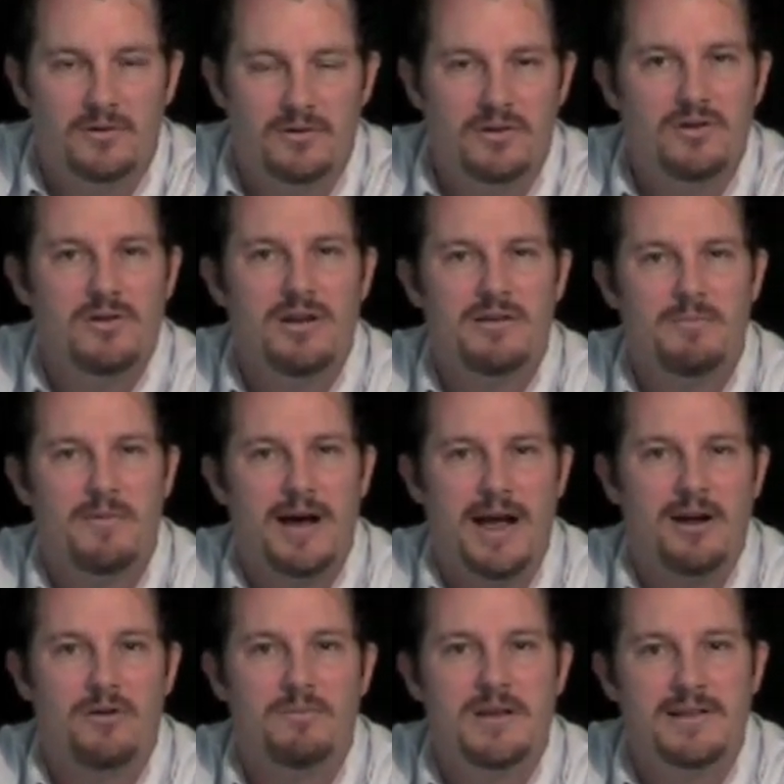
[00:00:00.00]
or you need to
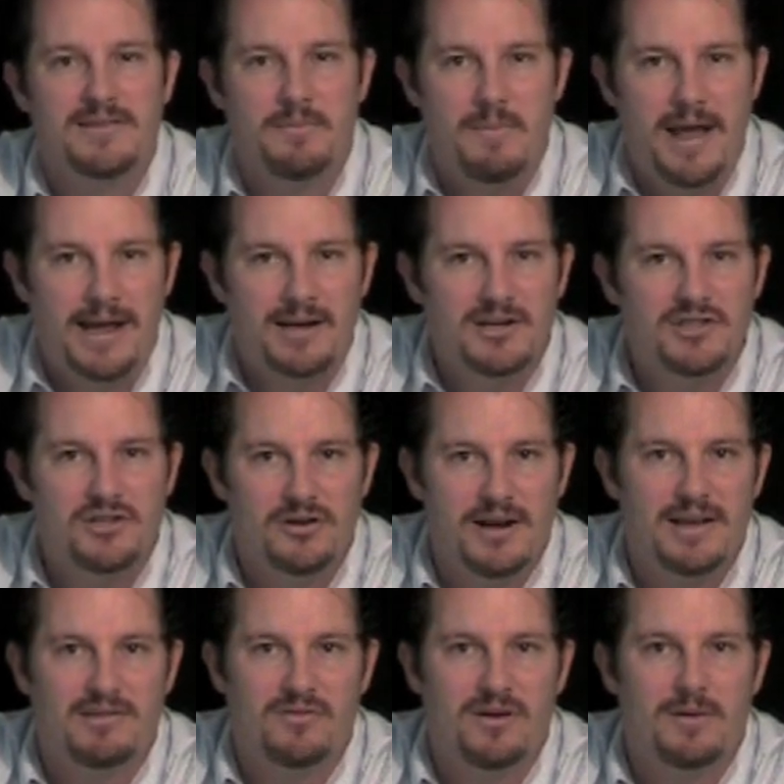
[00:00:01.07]
hire me to manage your
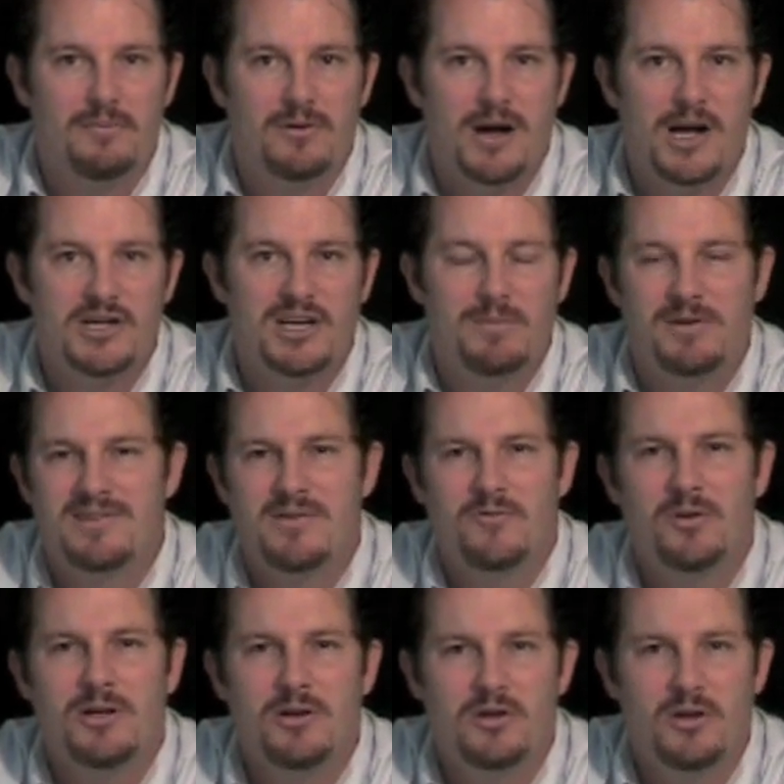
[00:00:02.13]
SRM project because I'm
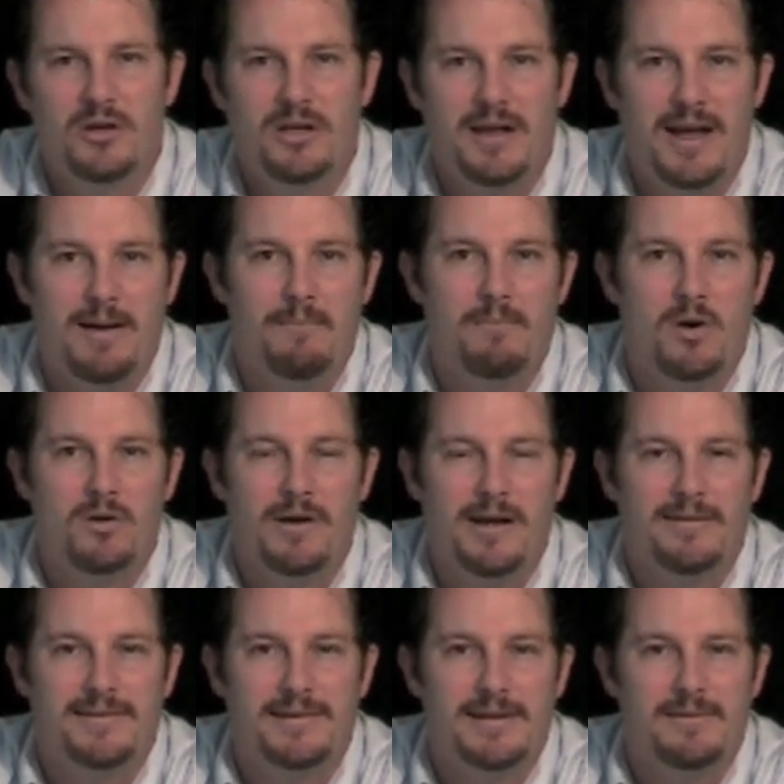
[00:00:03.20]
really good at
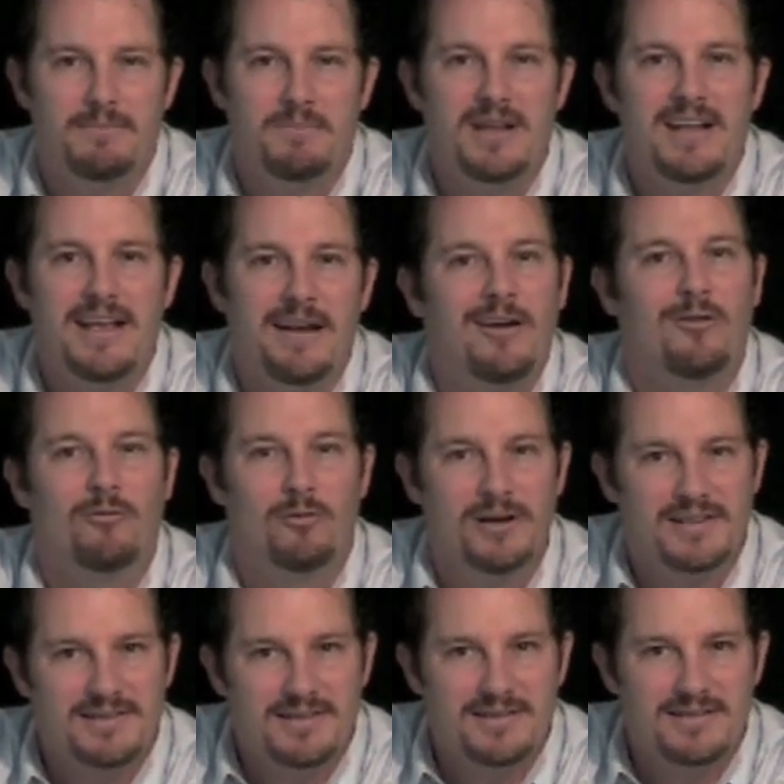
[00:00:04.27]
mitigating
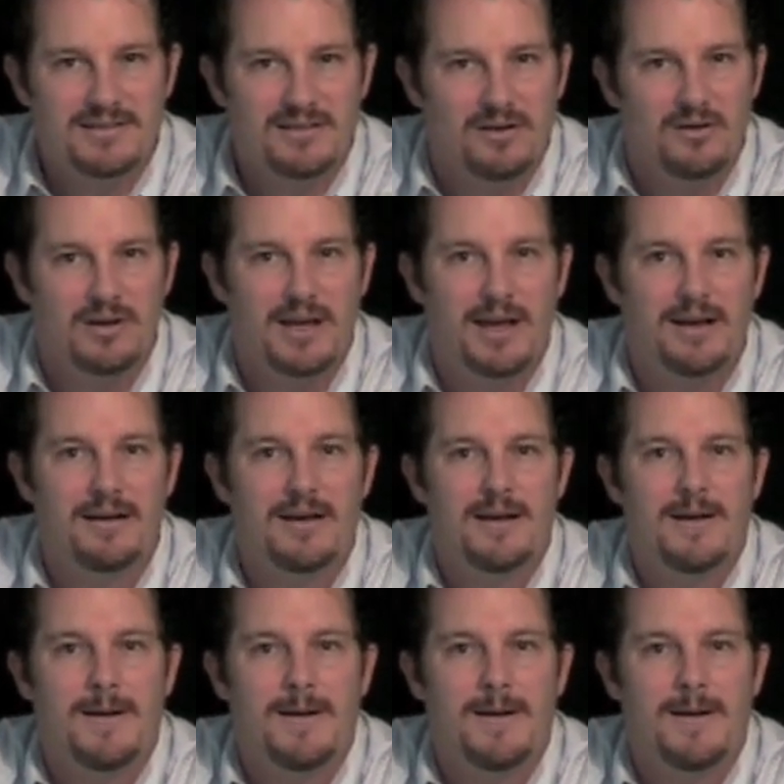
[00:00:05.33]
risks, okay?